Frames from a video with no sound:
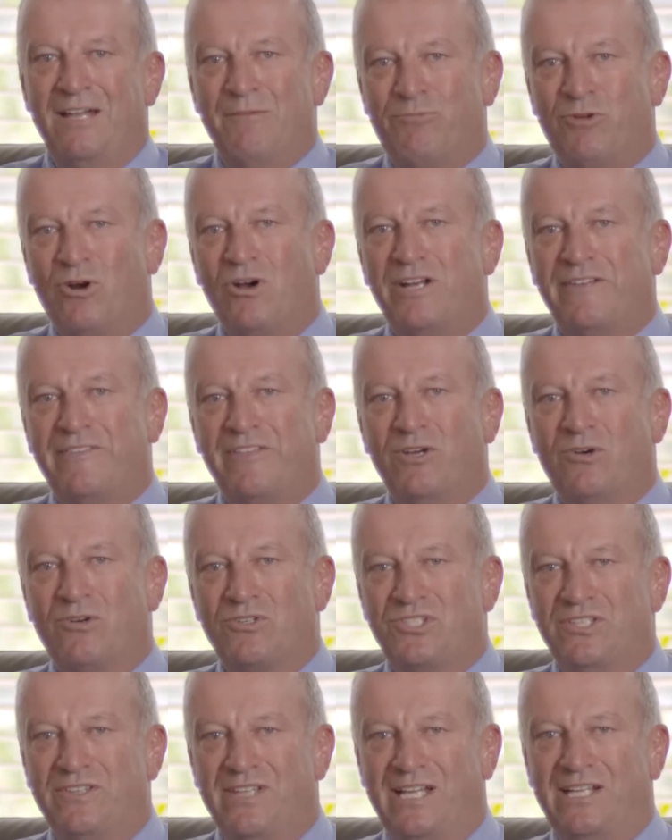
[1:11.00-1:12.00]
Prior to the
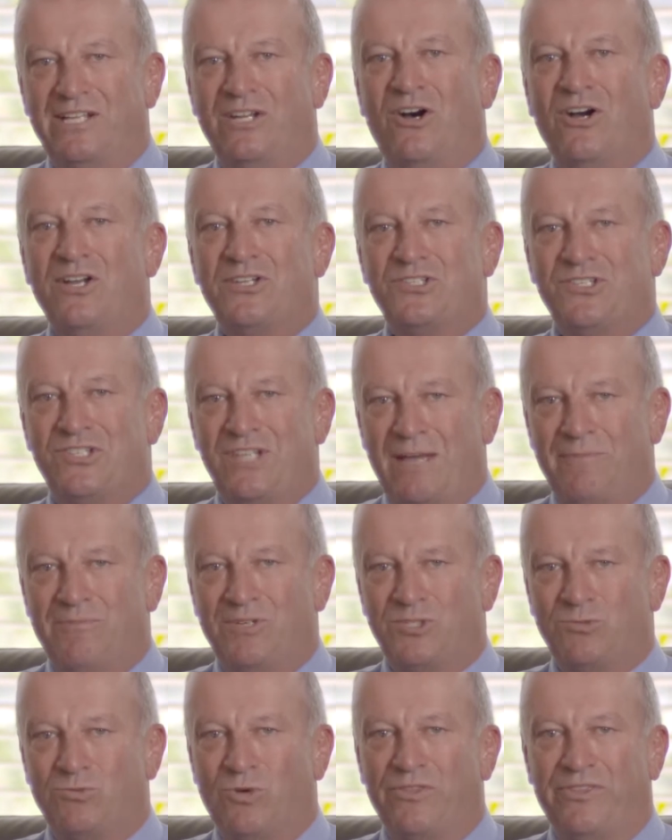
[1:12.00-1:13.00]
auction then, I
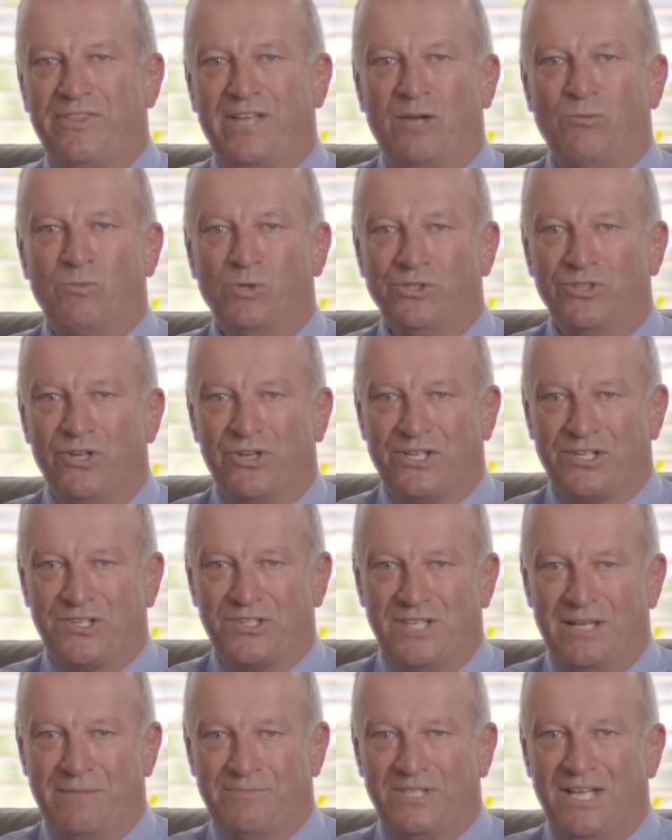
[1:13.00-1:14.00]
establish what they will not
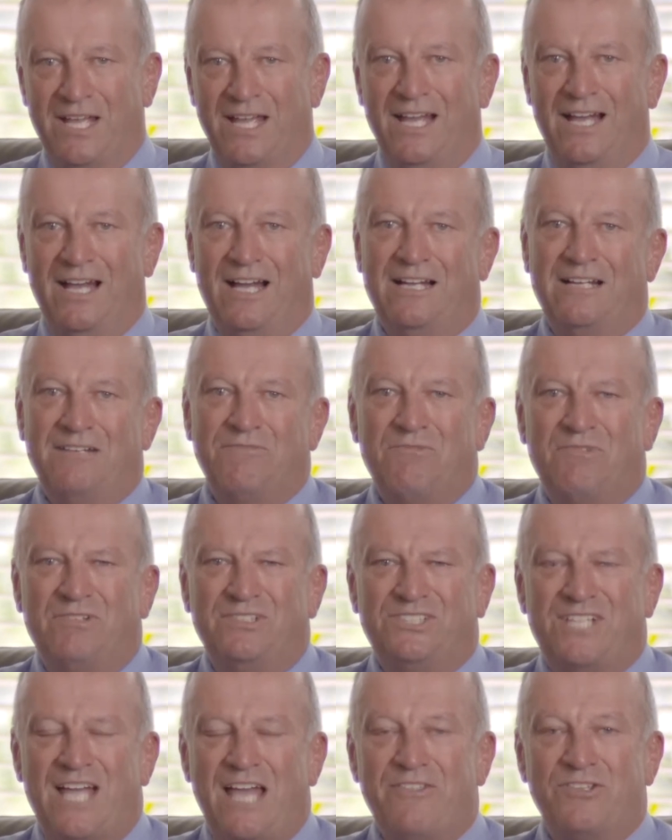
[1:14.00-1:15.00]
accept.
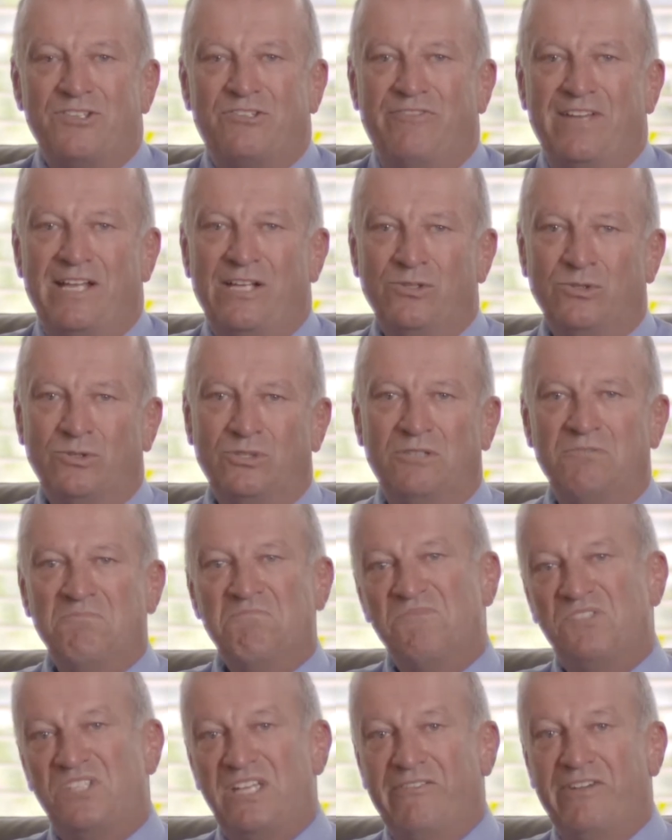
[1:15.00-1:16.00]
Say this vendor,
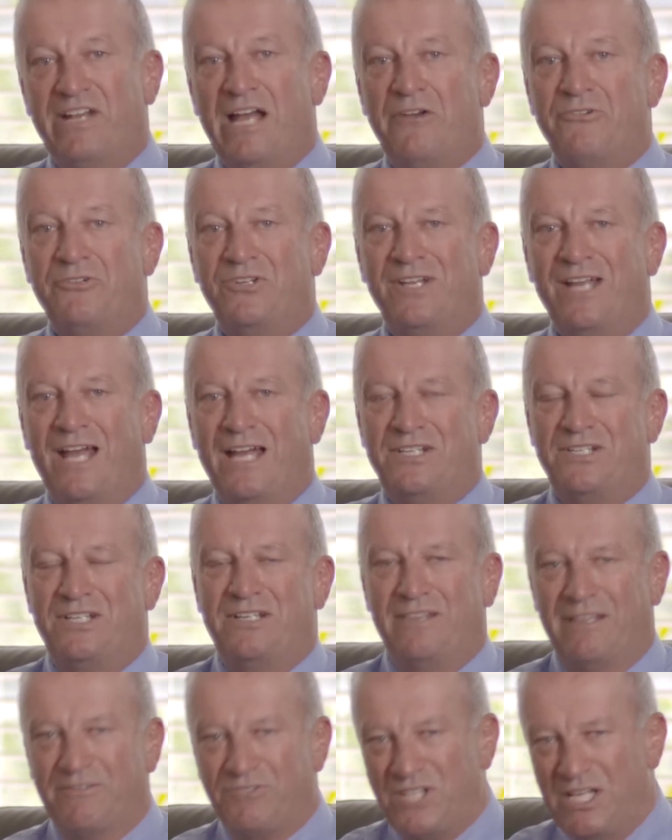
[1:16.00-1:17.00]

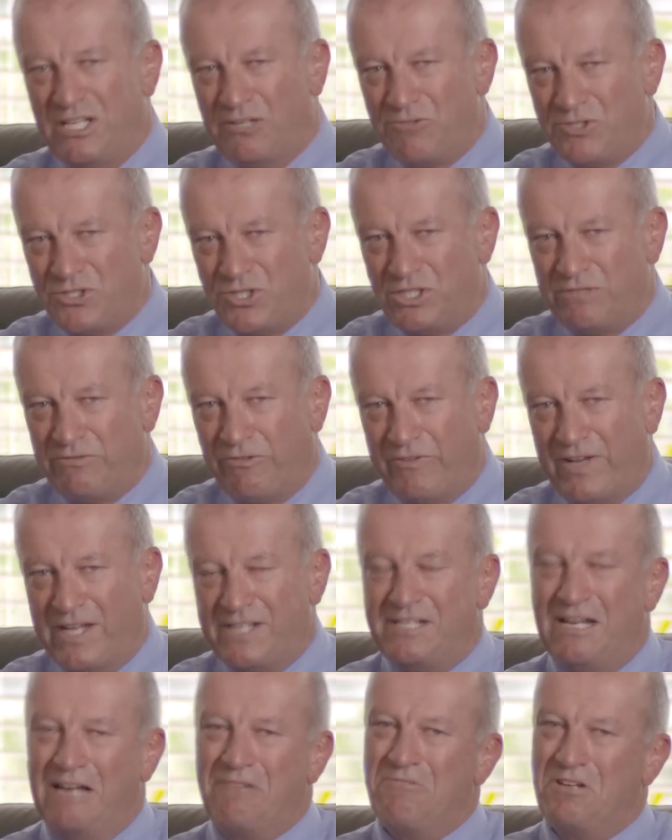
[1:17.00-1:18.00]
$780. They've set a reserve of
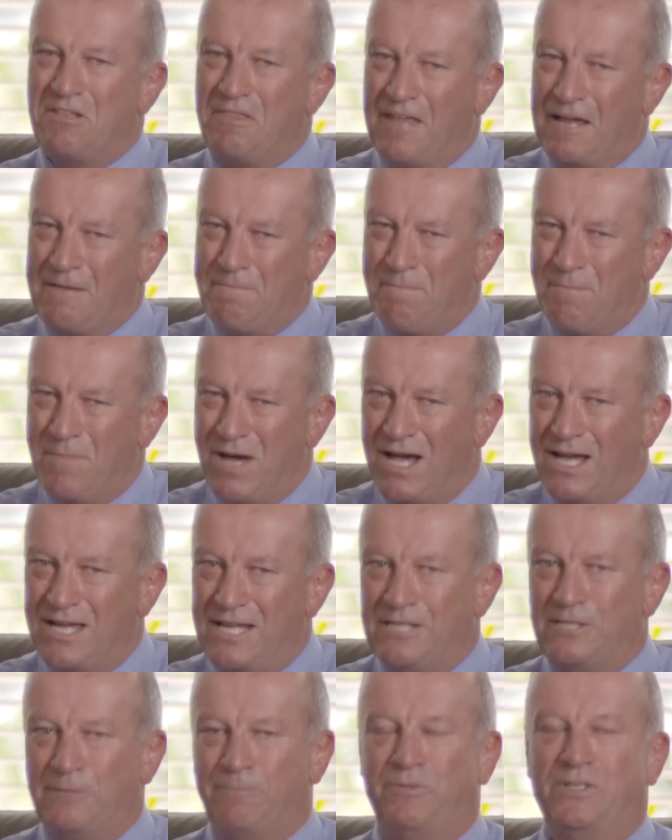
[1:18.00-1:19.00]
$800. They
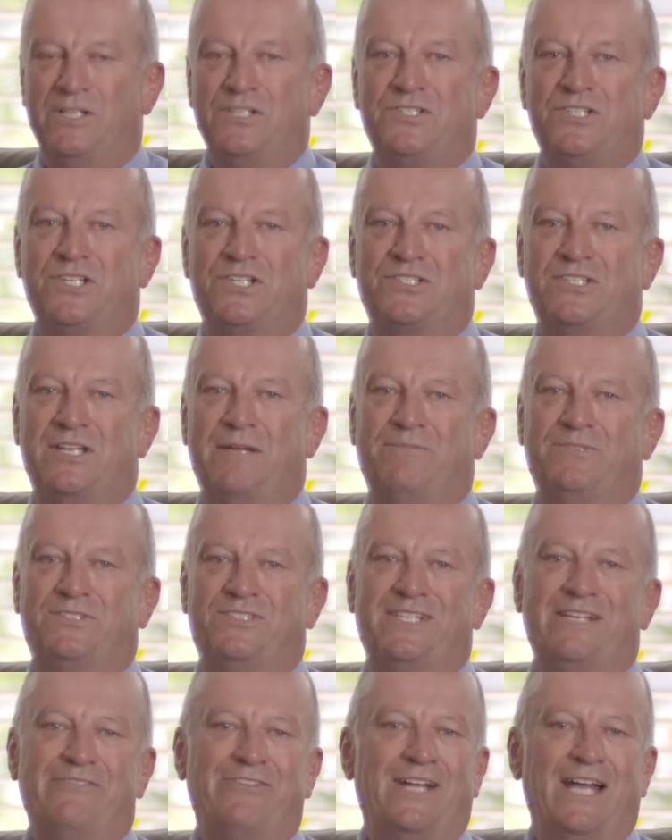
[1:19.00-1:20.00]
may at a pinch accept
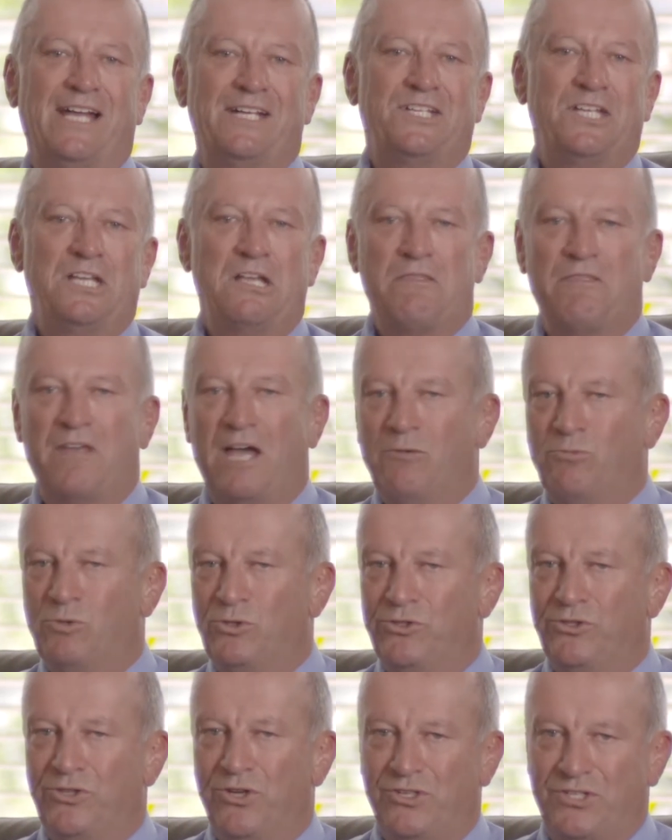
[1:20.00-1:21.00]
$780. They will
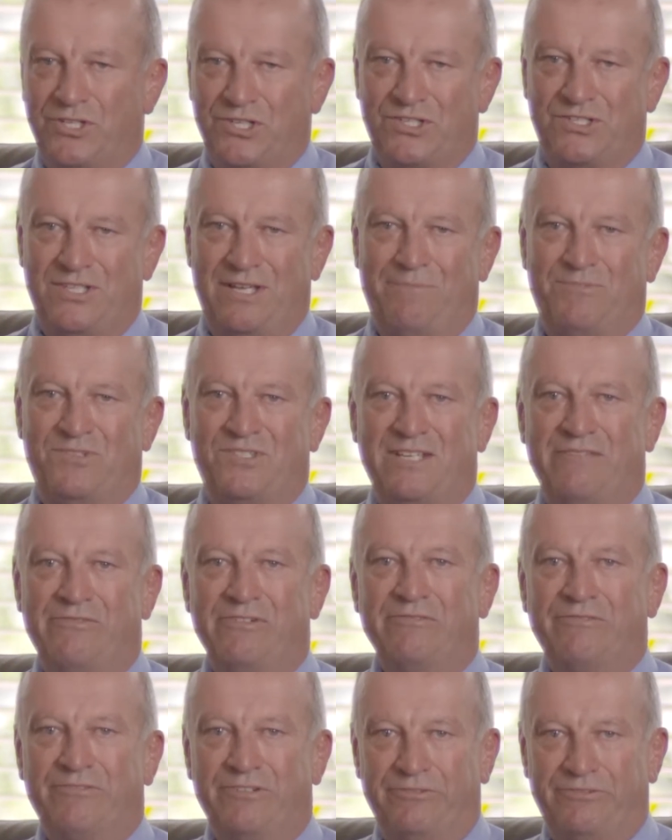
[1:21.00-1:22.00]
not accept
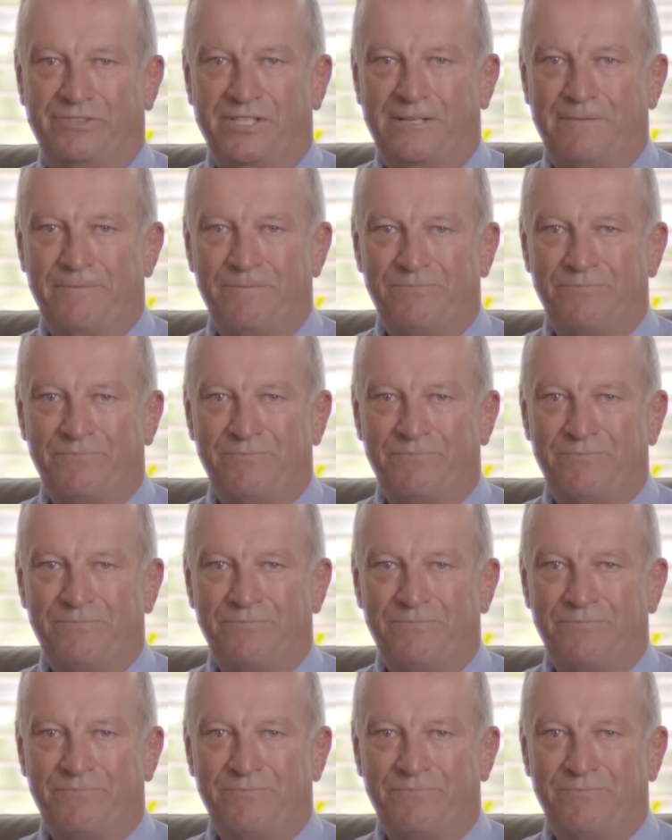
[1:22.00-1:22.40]
$750.